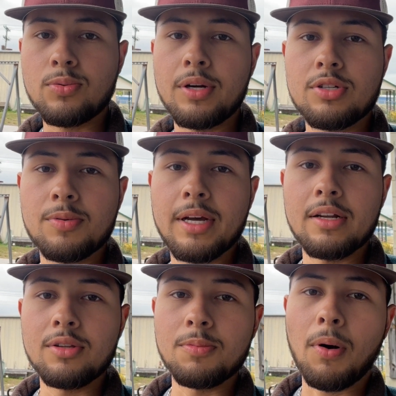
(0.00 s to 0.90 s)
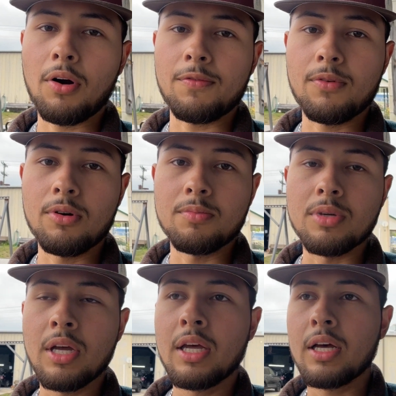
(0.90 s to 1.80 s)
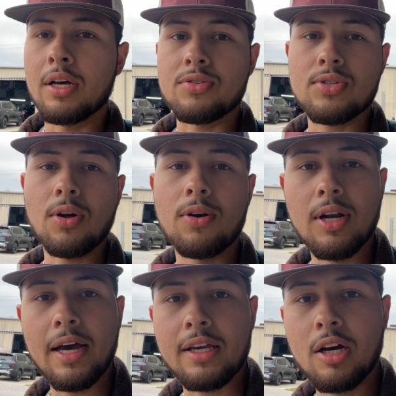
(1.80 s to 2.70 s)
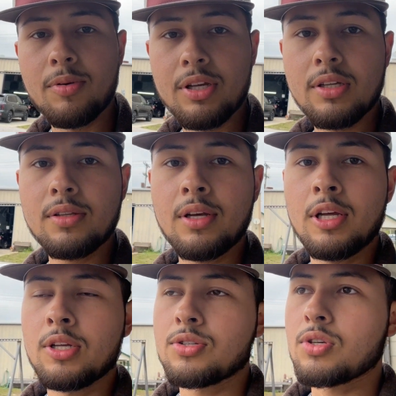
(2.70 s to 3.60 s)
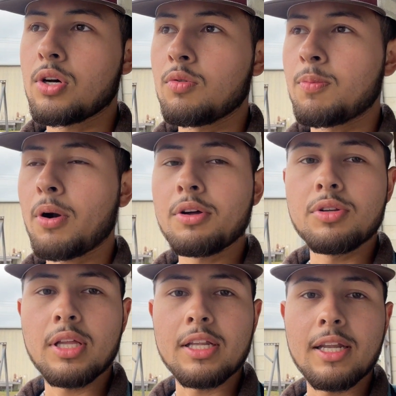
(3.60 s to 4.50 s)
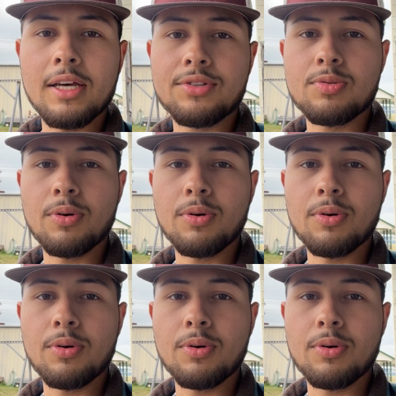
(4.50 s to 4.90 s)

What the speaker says: Ranger. We got a new part from Star Knight coming in, so we'll probably do that next.